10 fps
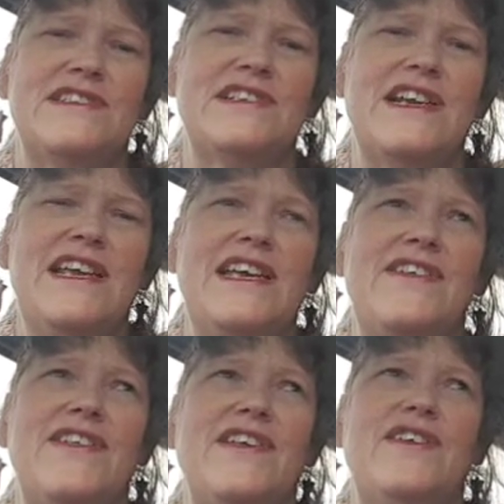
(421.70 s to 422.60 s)
it's clear
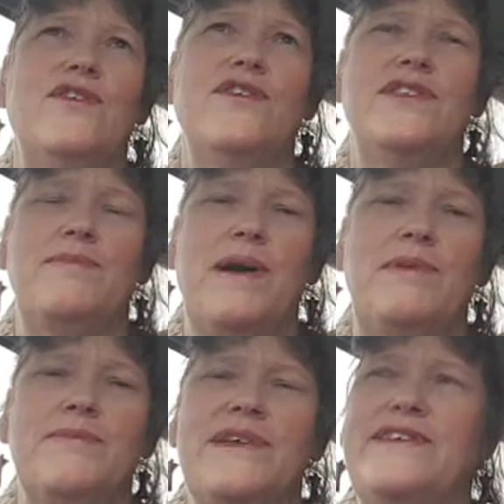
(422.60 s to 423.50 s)
that they're not in the
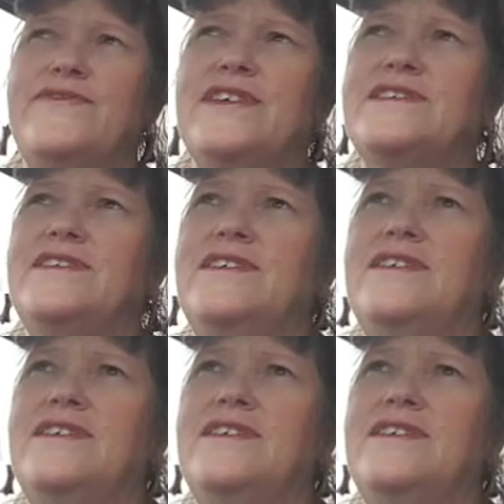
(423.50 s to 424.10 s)
public benefit.